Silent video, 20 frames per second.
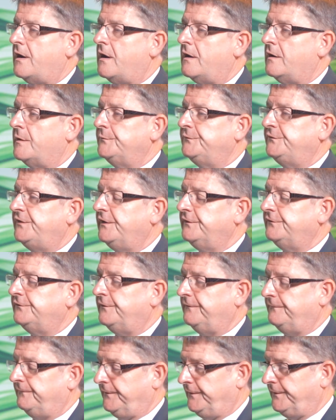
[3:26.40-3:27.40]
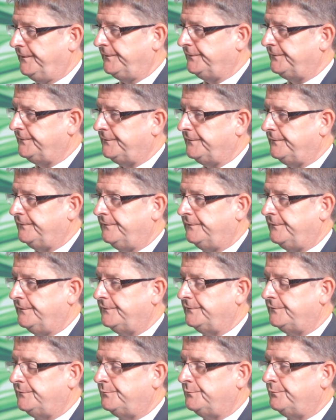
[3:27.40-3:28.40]
Our objective is
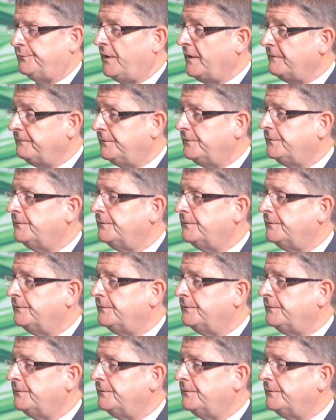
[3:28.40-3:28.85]
that private